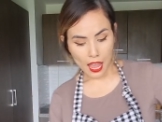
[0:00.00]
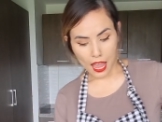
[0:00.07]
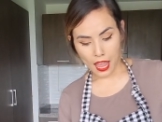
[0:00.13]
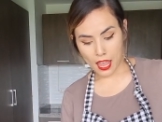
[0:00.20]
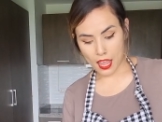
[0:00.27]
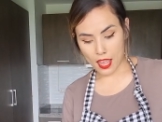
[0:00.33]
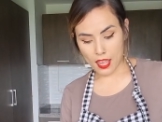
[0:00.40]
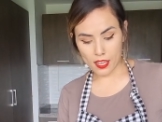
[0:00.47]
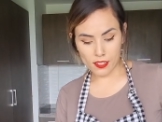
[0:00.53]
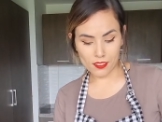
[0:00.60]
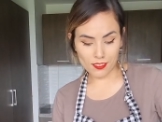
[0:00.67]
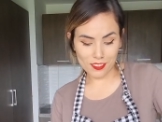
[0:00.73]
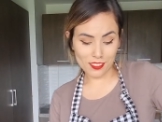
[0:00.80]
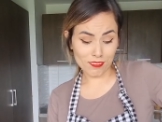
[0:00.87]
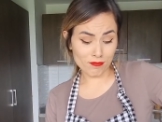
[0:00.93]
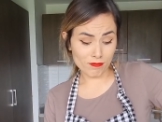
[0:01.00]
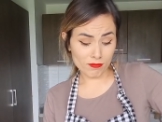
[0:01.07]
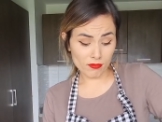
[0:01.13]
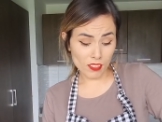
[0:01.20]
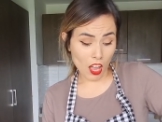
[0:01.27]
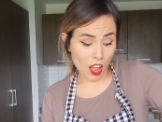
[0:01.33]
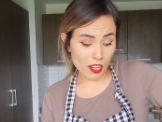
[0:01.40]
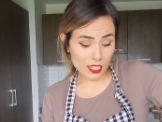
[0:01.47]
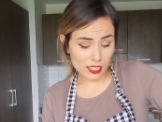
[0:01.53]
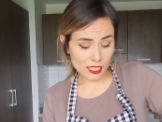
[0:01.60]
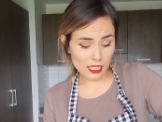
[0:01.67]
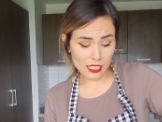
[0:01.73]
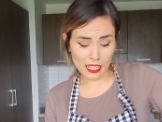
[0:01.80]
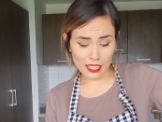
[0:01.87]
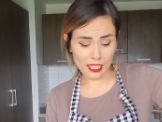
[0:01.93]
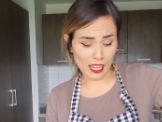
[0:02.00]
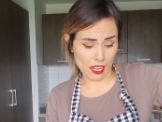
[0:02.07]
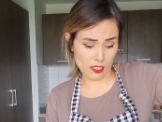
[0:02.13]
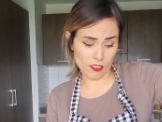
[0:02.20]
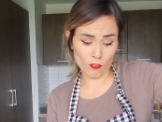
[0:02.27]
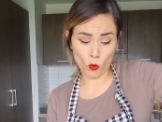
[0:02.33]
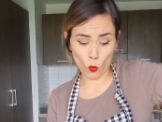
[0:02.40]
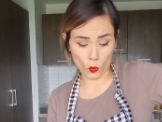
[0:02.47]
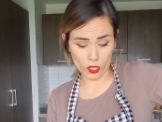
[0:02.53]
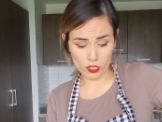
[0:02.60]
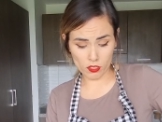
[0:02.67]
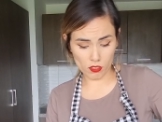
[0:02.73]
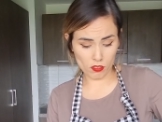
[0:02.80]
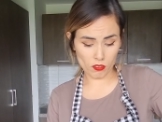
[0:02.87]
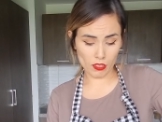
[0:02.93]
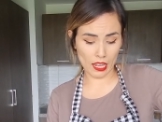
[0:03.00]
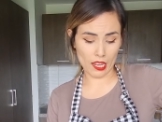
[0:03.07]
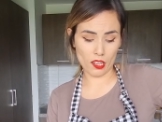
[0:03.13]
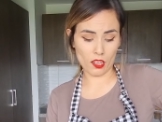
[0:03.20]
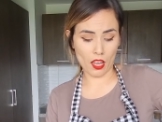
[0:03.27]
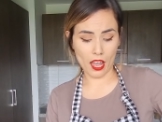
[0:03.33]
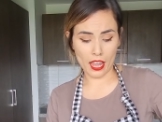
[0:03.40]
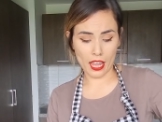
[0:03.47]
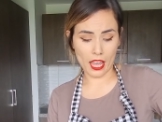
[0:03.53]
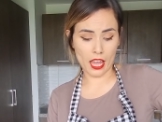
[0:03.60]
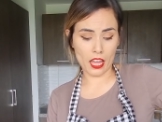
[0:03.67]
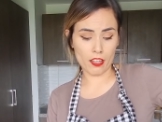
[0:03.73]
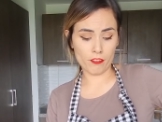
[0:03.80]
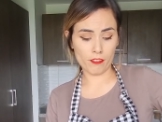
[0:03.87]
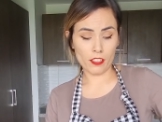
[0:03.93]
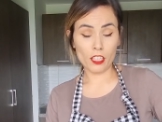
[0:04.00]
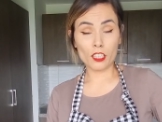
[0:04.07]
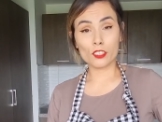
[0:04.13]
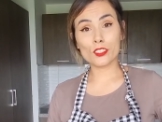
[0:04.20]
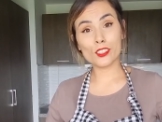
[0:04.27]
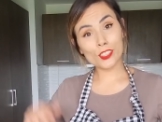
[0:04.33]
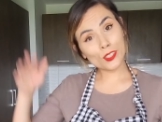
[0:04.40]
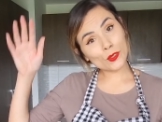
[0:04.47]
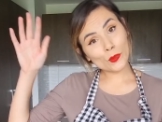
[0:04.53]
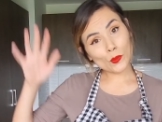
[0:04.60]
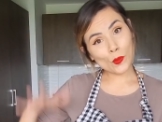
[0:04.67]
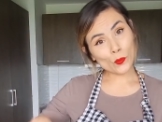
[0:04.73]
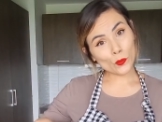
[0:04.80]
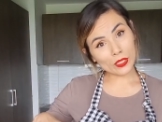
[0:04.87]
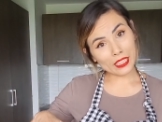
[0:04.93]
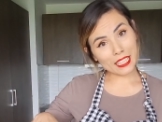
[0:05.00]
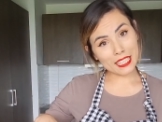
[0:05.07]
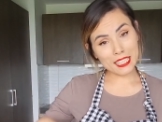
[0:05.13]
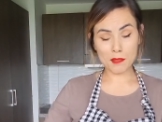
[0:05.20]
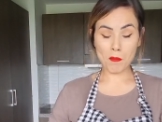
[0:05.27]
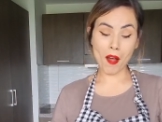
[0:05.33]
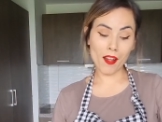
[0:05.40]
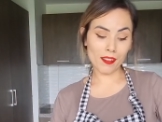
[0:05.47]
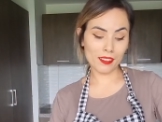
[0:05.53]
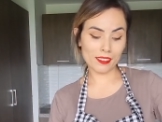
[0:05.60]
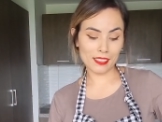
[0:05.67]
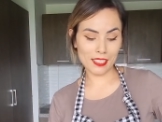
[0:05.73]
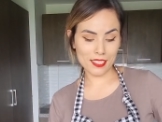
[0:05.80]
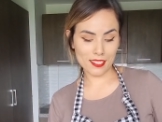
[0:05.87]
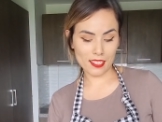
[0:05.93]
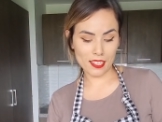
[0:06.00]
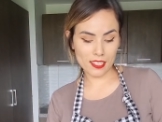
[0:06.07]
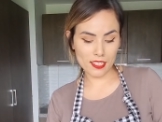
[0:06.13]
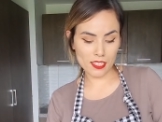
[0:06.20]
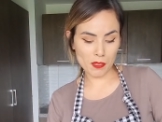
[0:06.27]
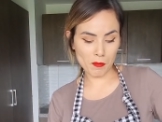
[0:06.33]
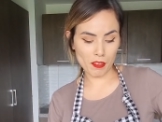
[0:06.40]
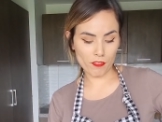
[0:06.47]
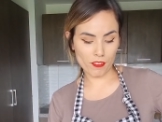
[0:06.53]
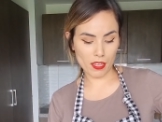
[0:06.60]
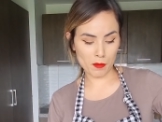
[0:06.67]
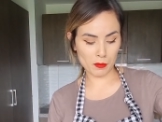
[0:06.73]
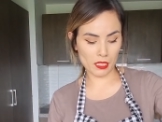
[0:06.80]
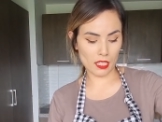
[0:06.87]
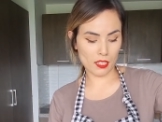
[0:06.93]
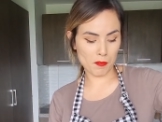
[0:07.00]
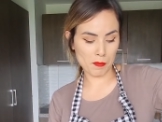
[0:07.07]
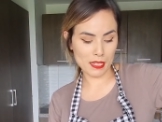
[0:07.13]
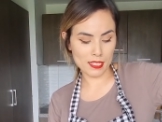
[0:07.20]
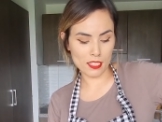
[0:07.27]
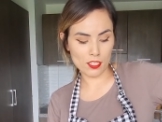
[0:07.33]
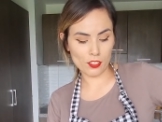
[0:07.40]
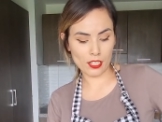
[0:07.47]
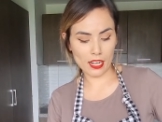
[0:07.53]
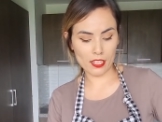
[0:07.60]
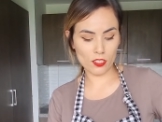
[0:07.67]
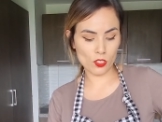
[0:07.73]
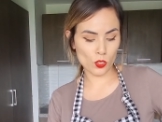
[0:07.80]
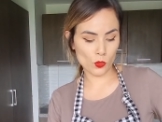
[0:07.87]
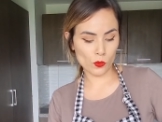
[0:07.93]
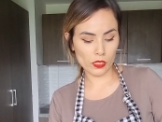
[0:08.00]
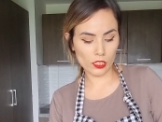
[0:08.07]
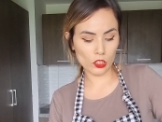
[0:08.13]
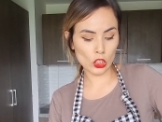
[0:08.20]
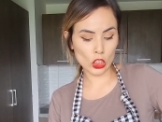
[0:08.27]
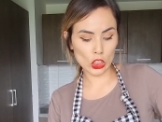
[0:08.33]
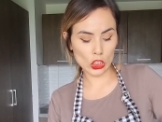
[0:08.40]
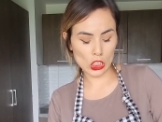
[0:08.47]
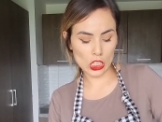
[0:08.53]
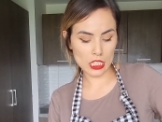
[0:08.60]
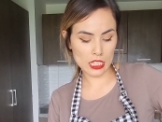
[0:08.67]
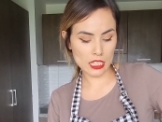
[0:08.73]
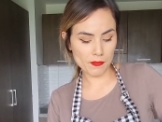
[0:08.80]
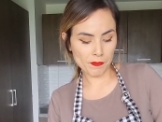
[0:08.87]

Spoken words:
And honestly, like, yes, of course. Like, I have 2 really small nieces in my family. My sister has 2 little girls,